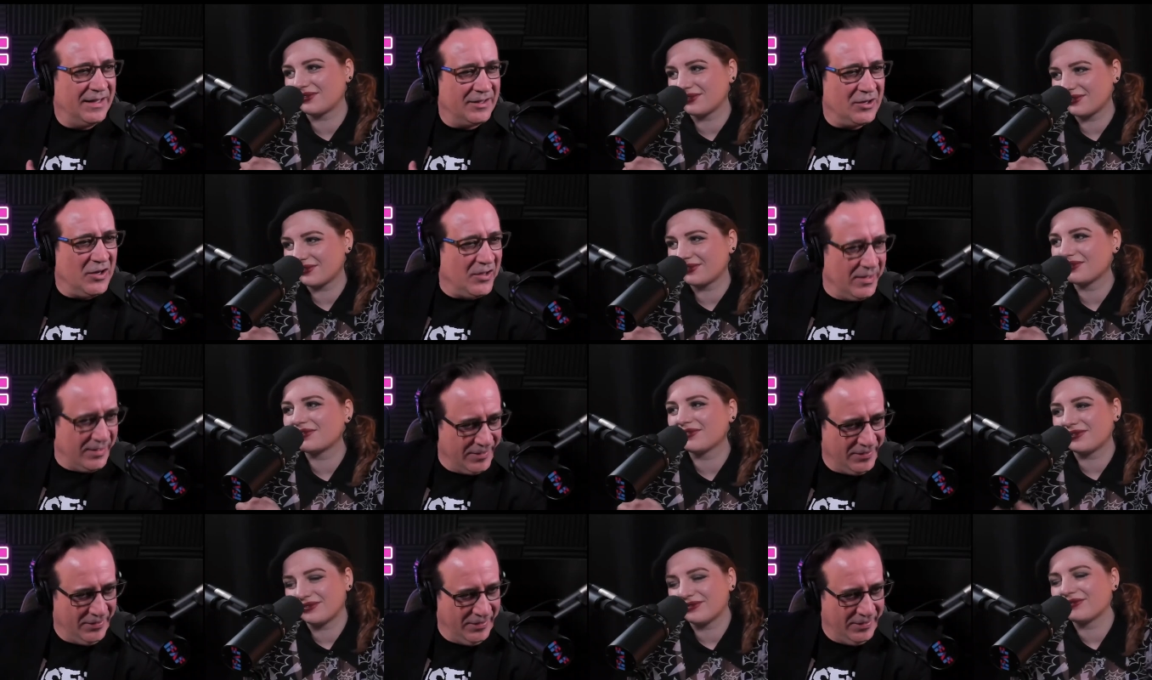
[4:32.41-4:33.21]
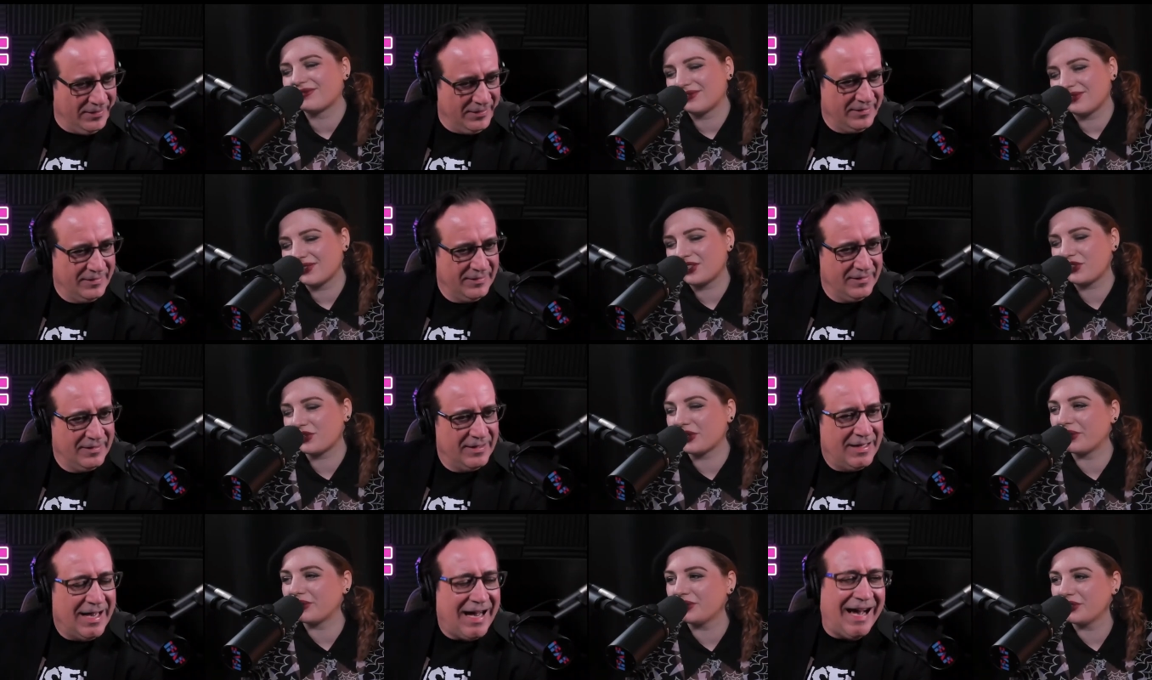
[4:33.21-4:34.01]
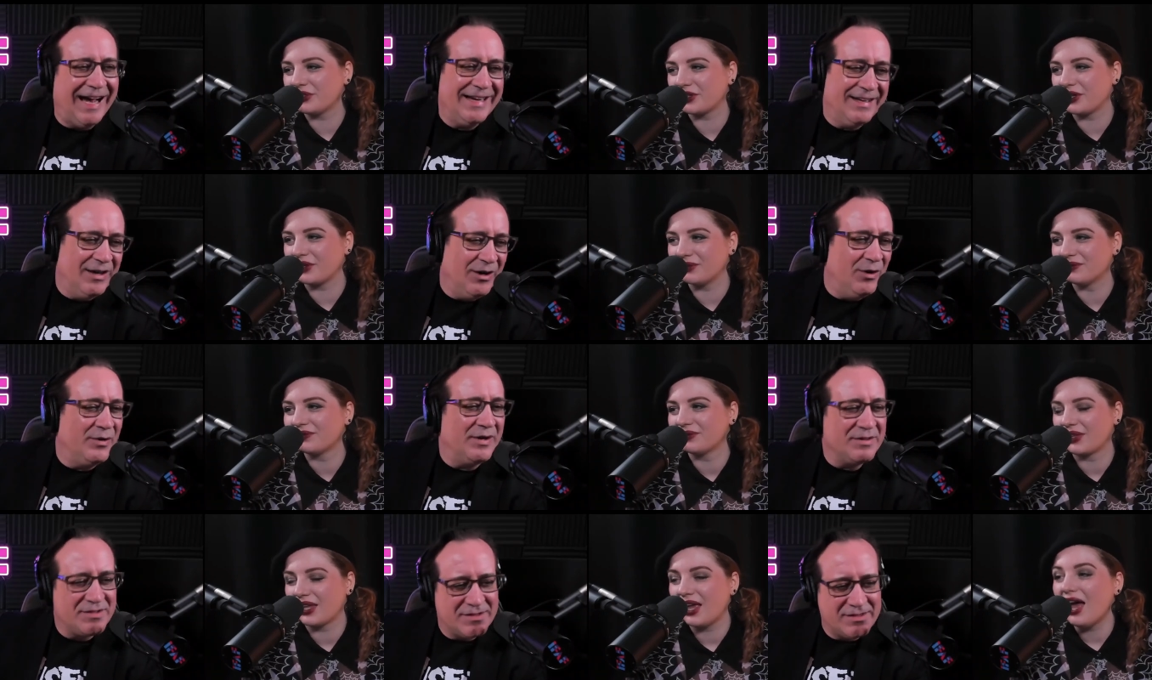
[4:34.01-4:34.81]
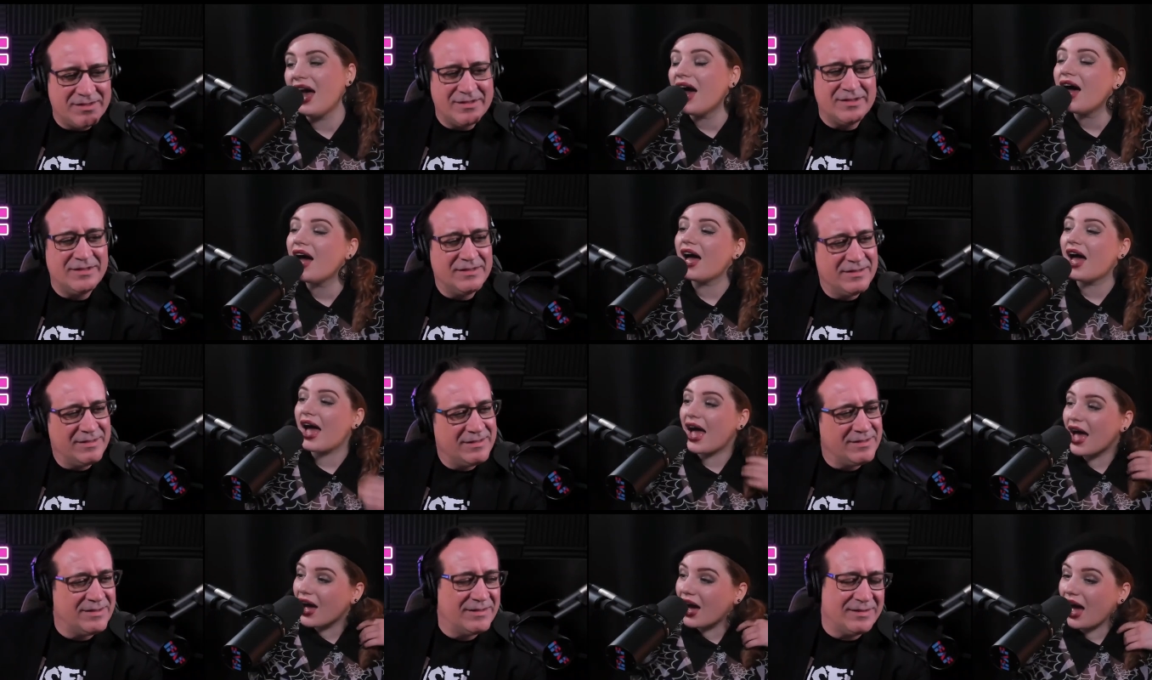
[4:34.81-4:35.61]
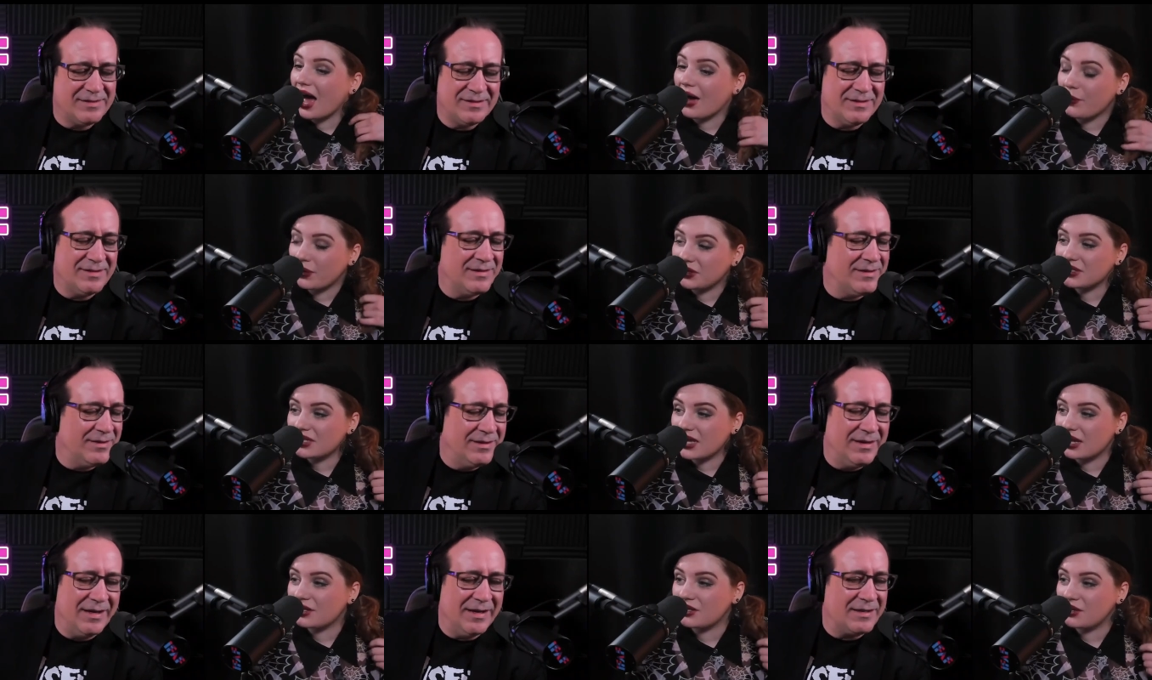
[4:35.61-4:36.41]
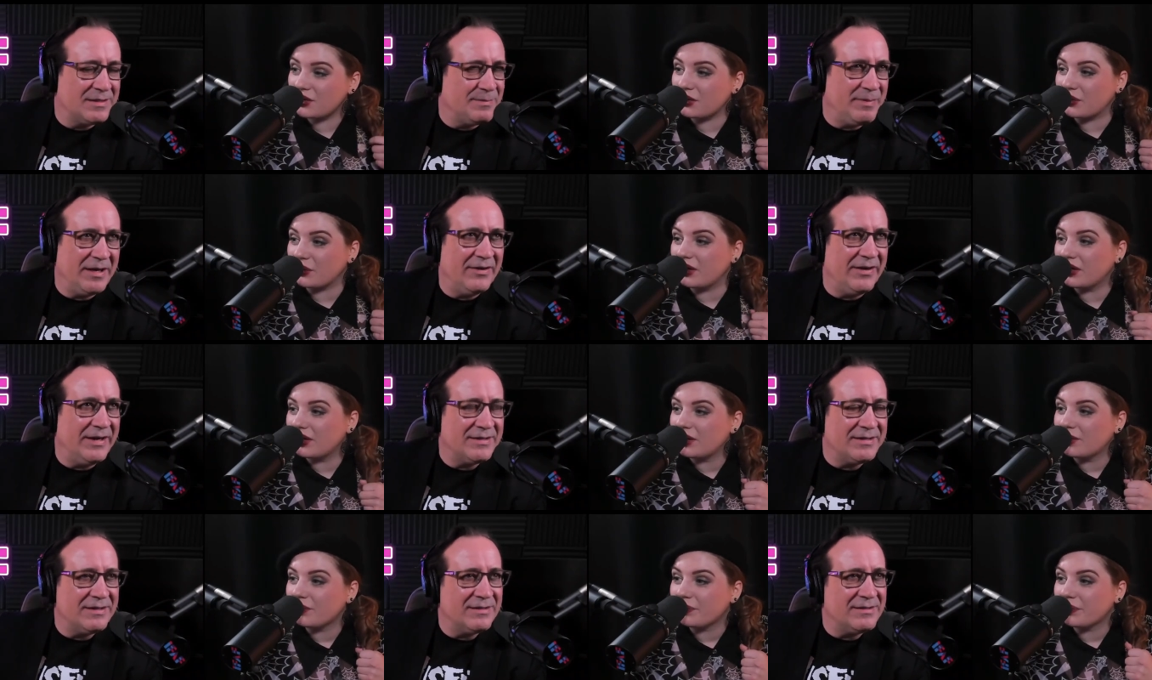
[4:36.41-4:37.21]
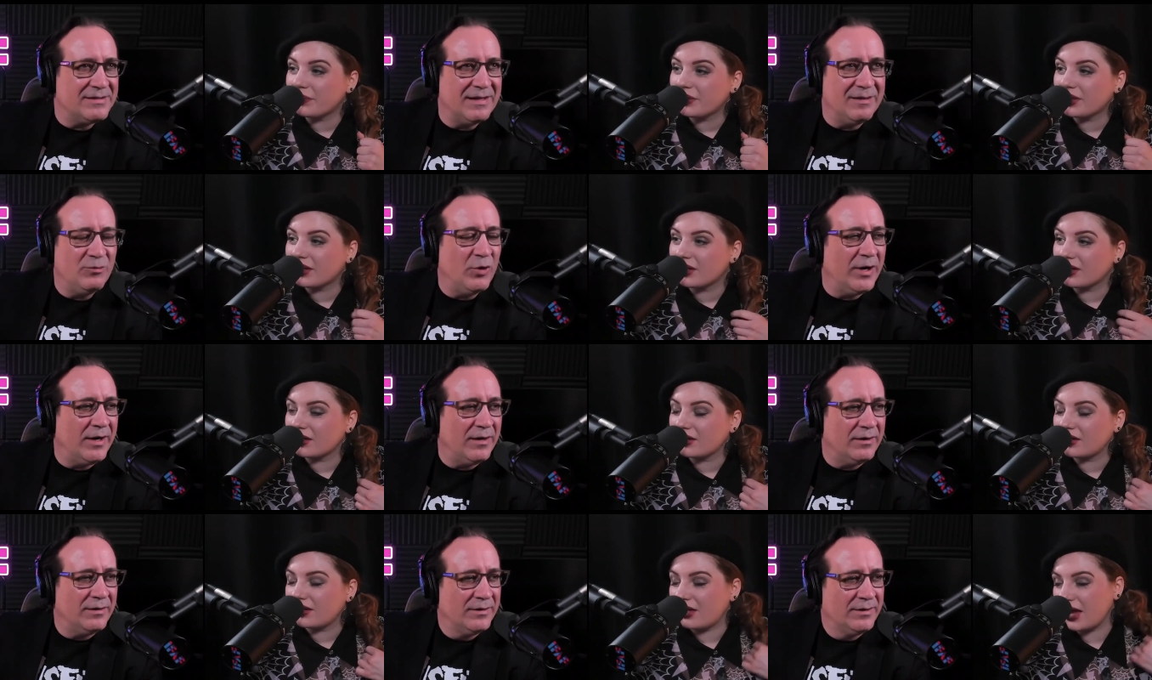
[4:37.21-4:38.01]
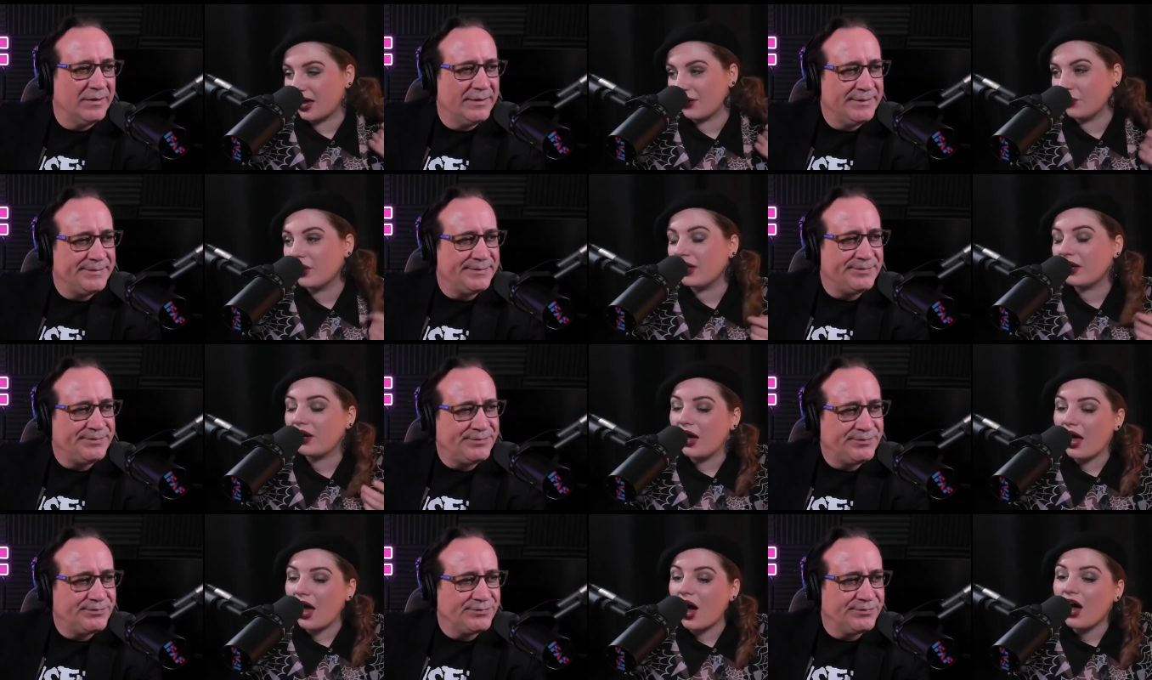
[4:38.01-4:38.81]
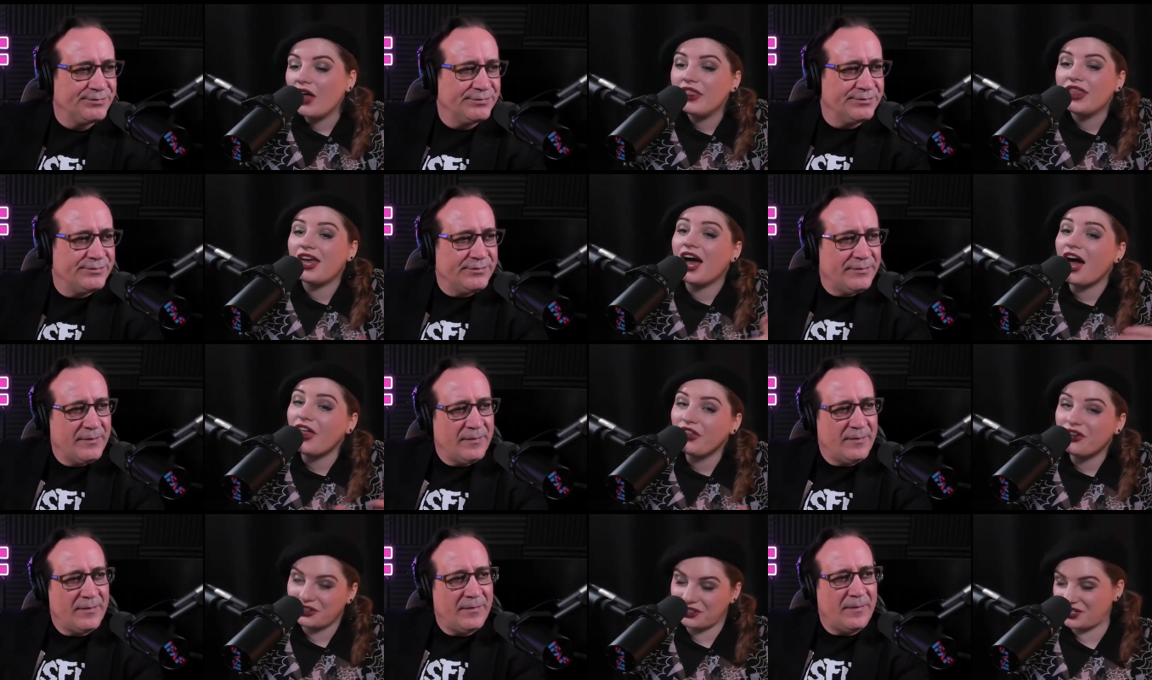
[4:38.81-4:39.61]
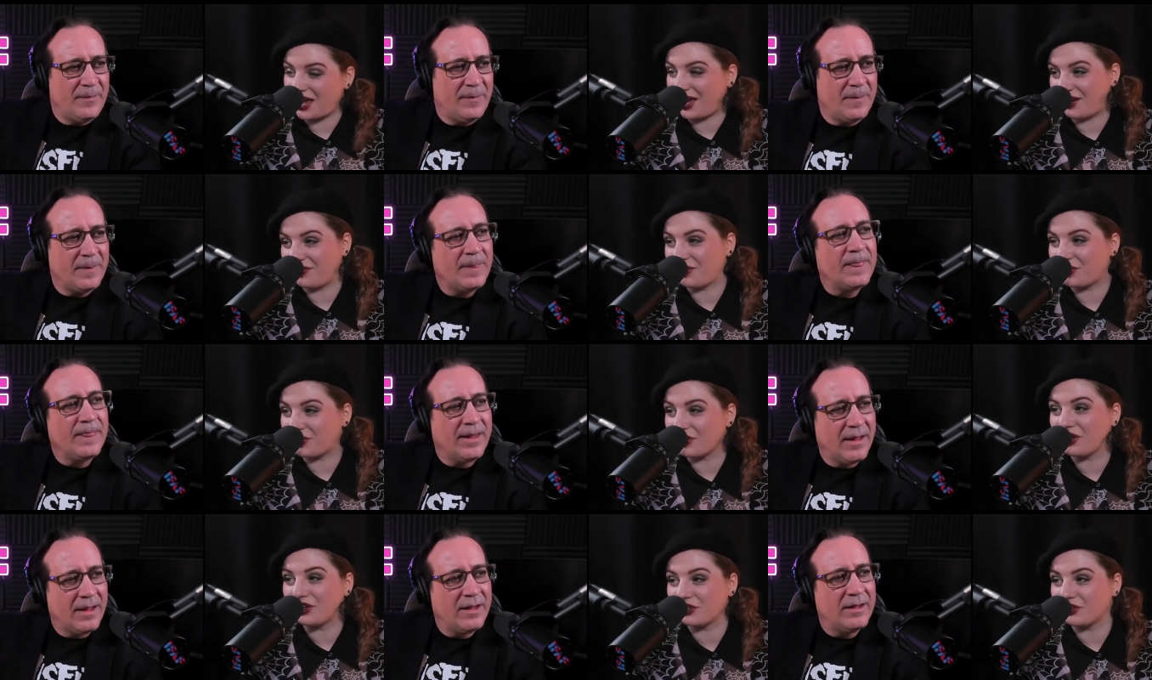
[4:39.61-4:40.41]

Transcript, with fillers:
Speaker 1: call it good?
Speaker 2: True. I true. know
Speaker 1: there's.
Speaker 2: I will say the too. Experience
Speaker 1: in there somewhere.
Speaker 2: Yeah. Well, and on the other side of the trick or